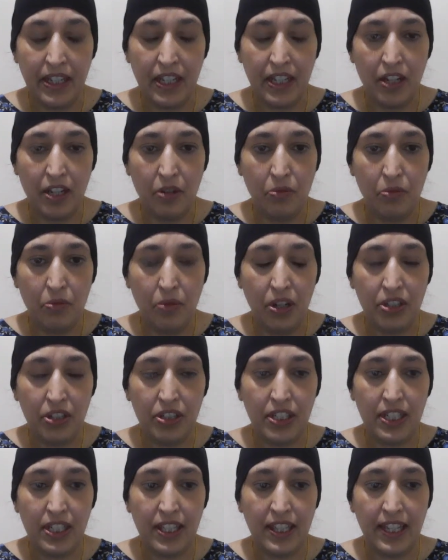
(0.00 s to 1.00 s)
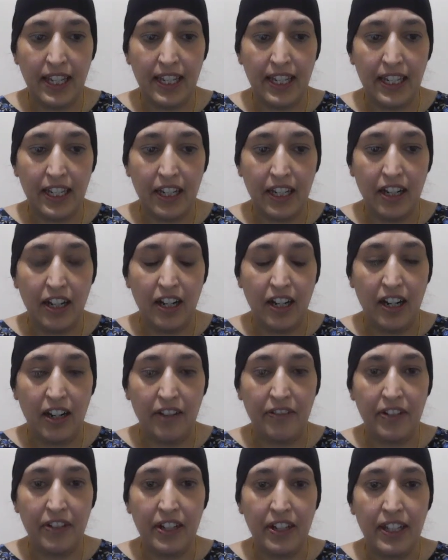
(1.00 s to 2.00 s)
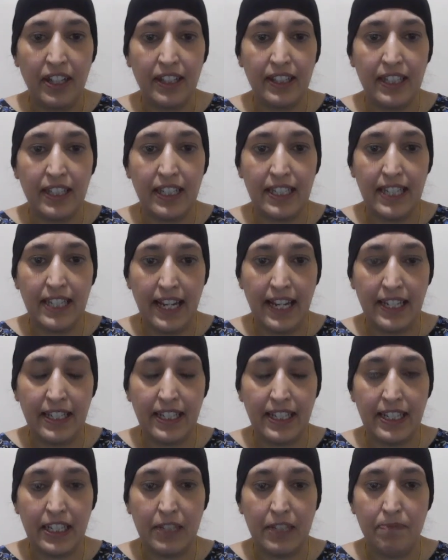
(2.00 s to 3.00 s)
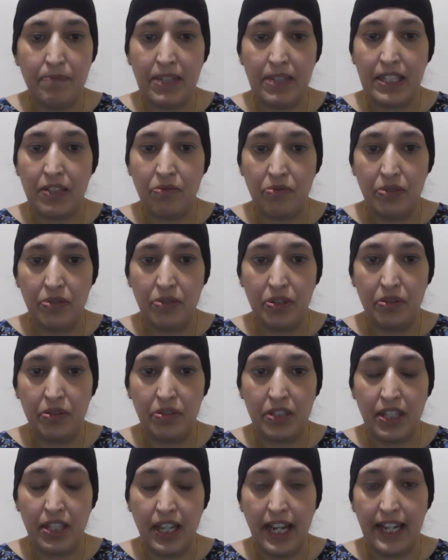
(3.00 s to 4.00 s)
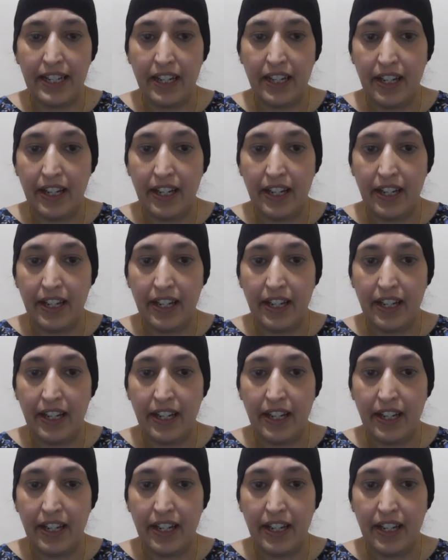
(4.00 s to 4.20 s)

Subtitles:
What do you think of the dentist Miss Root and her